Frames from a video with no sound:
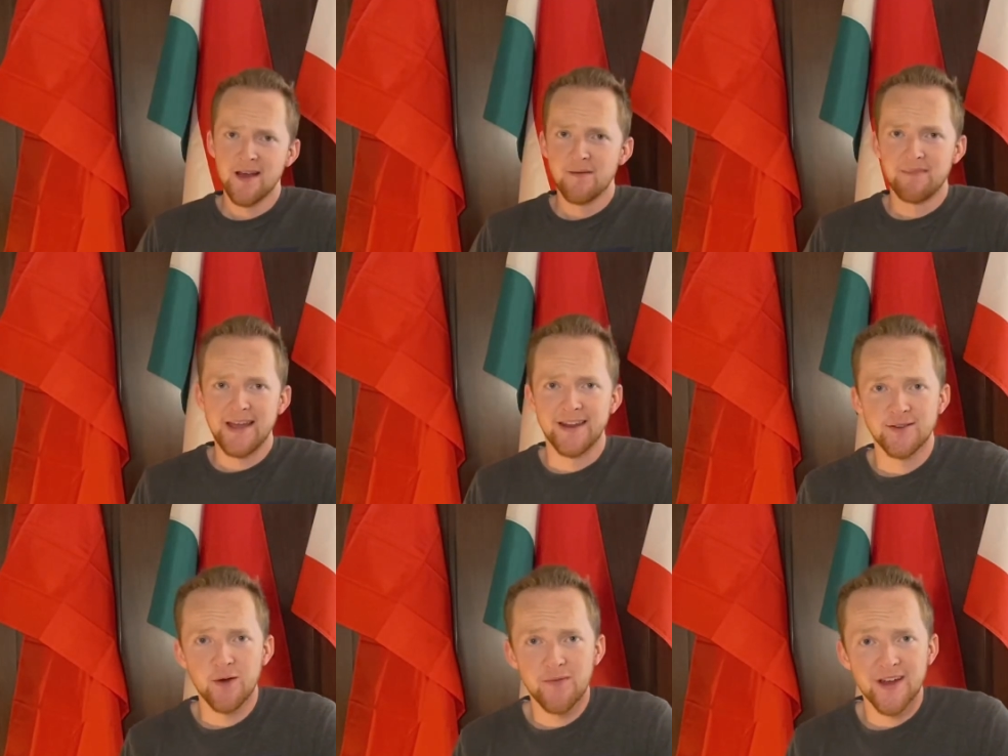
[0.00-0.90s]
Man,
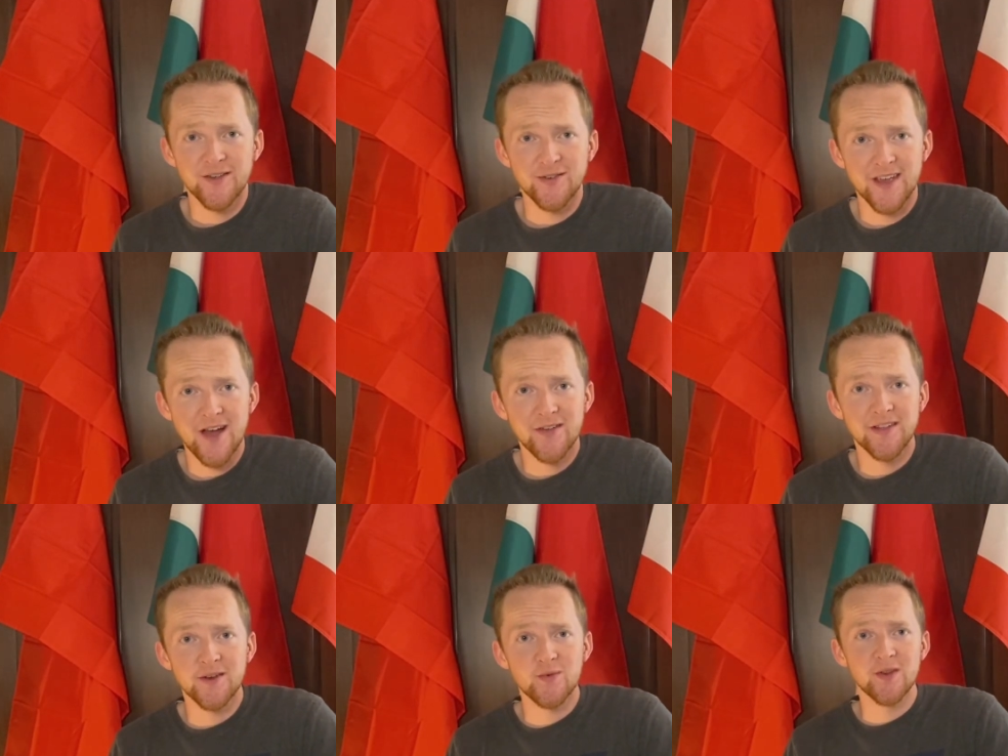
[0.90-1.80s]
don't forget your
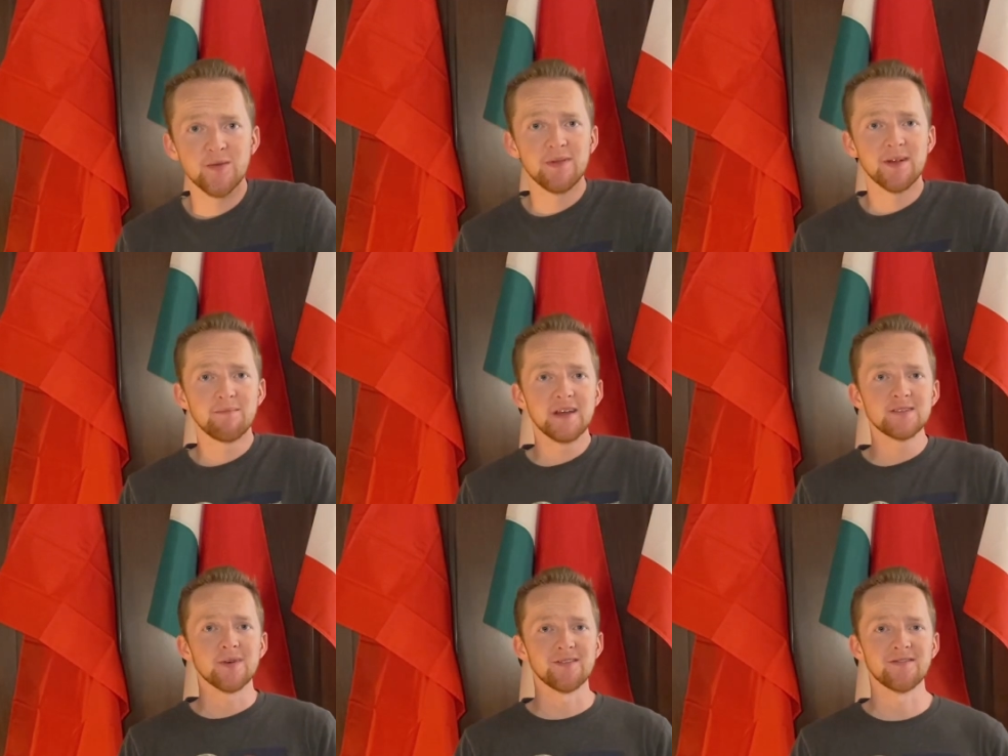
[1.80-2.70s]
calculator when you play
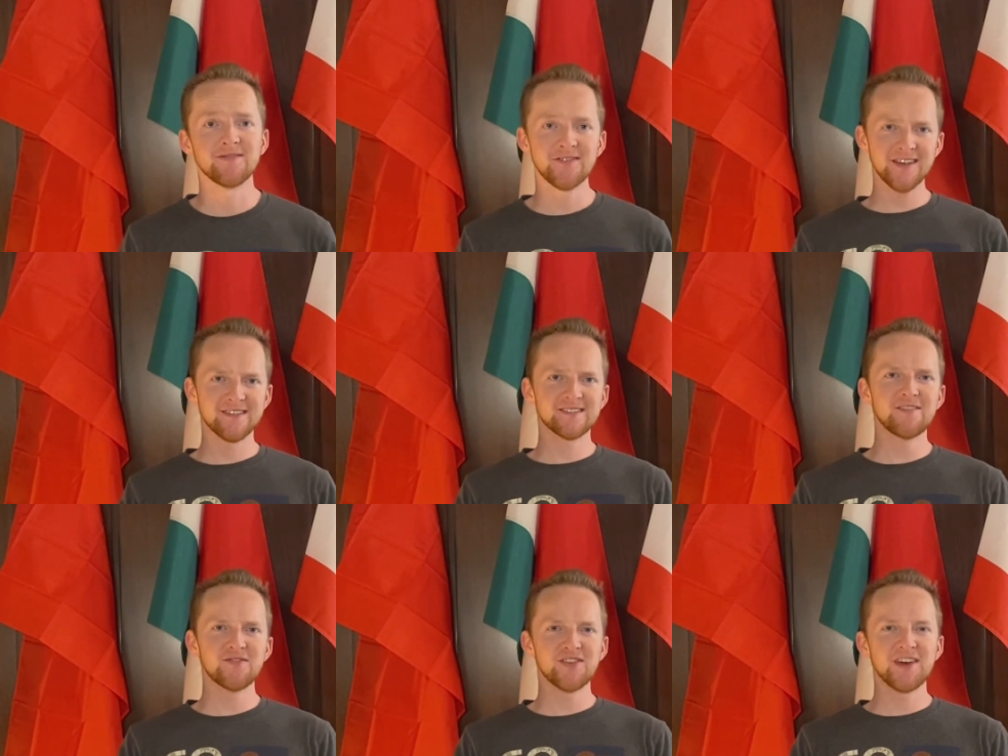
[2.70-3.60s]
baseball. That could
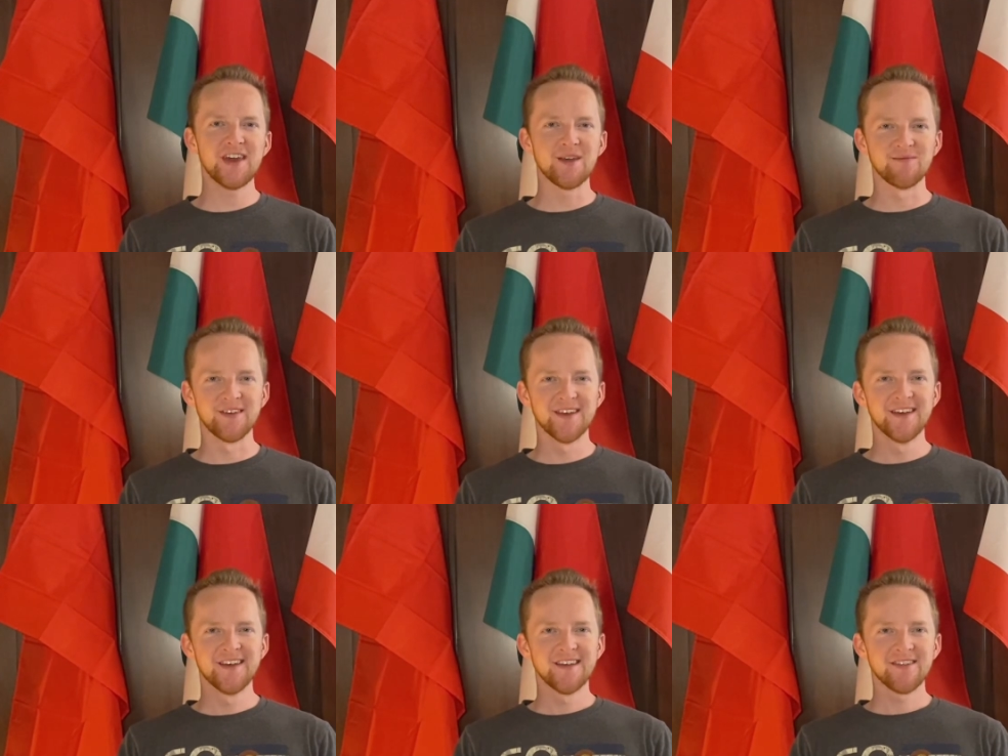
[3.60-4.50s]
save you the game.
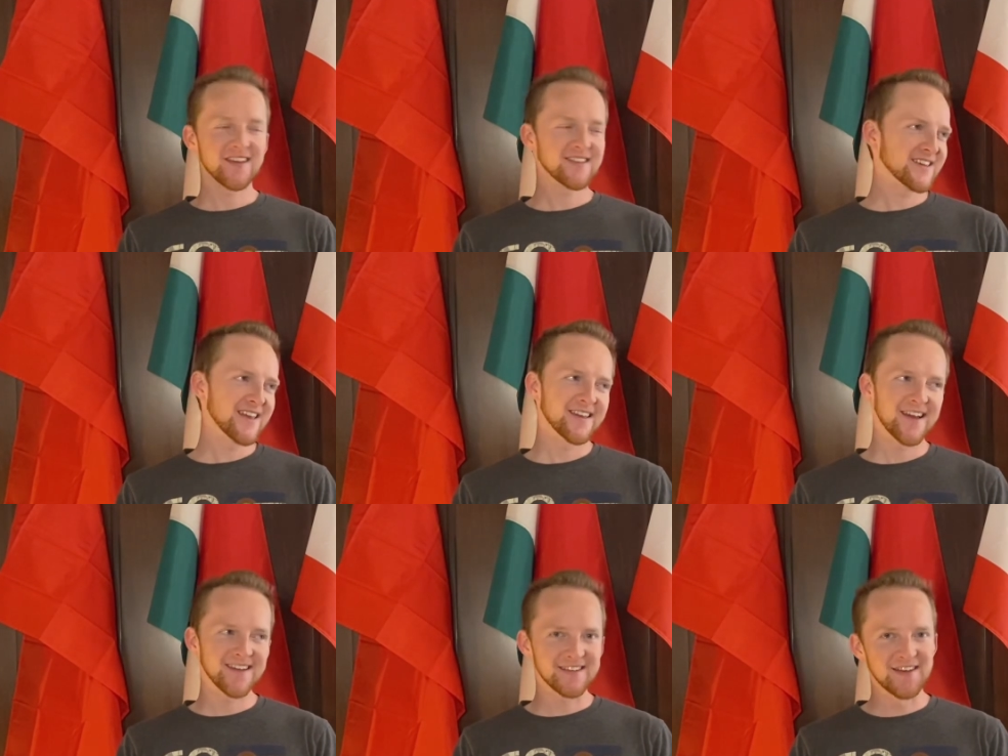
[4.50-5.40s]
Thanks again,
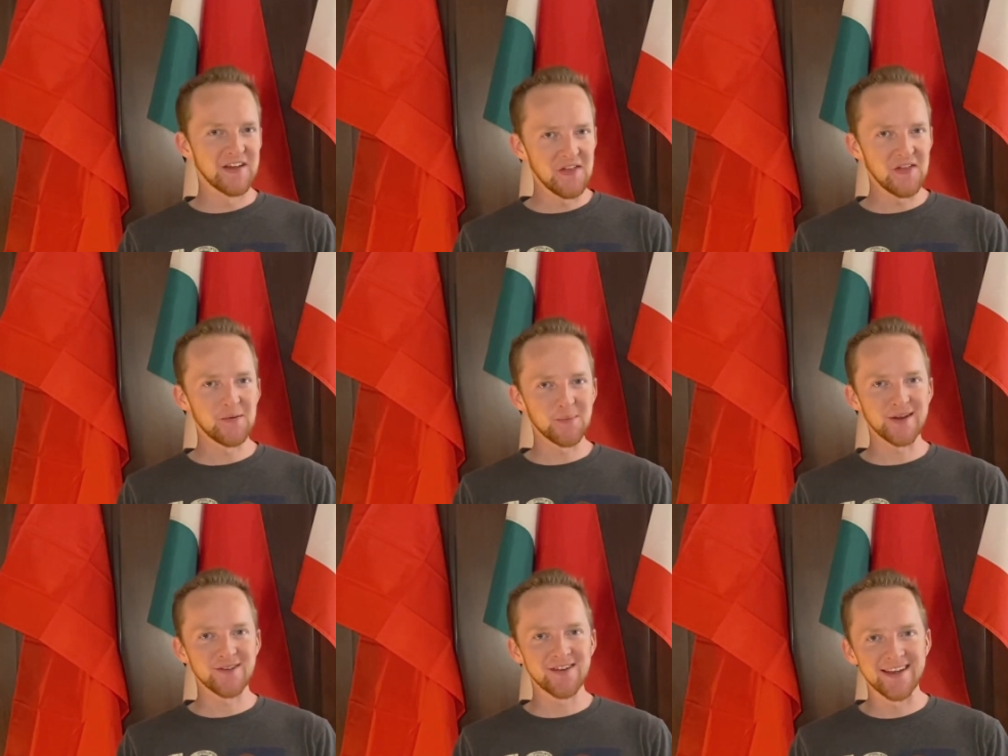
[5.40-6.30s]
guys. Pretty
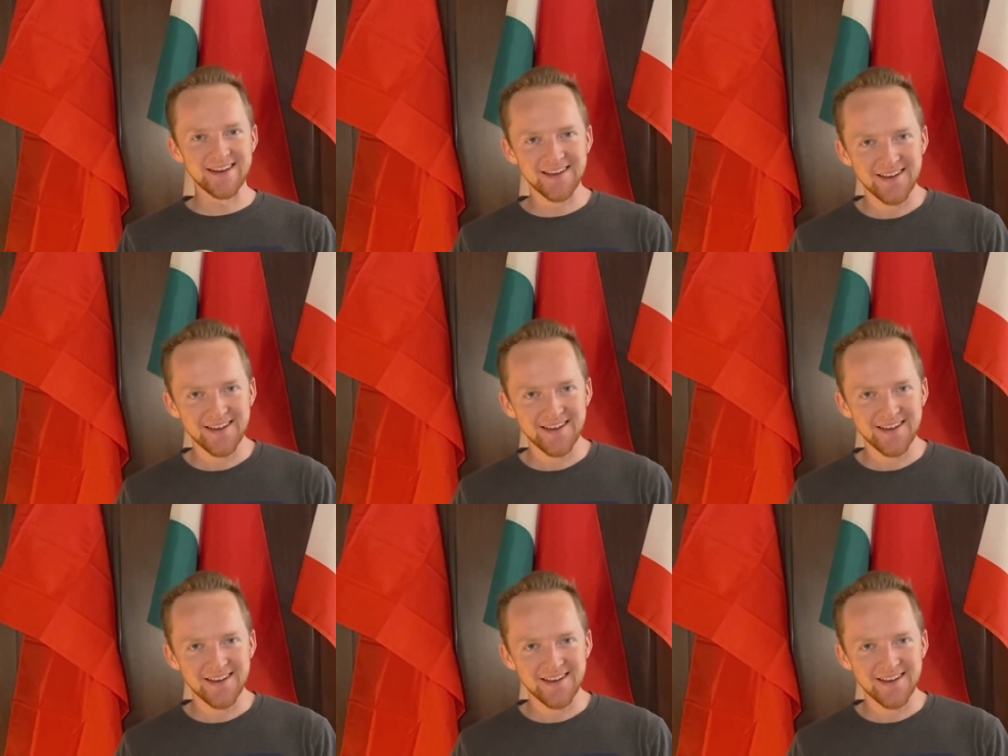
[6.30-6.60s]
great.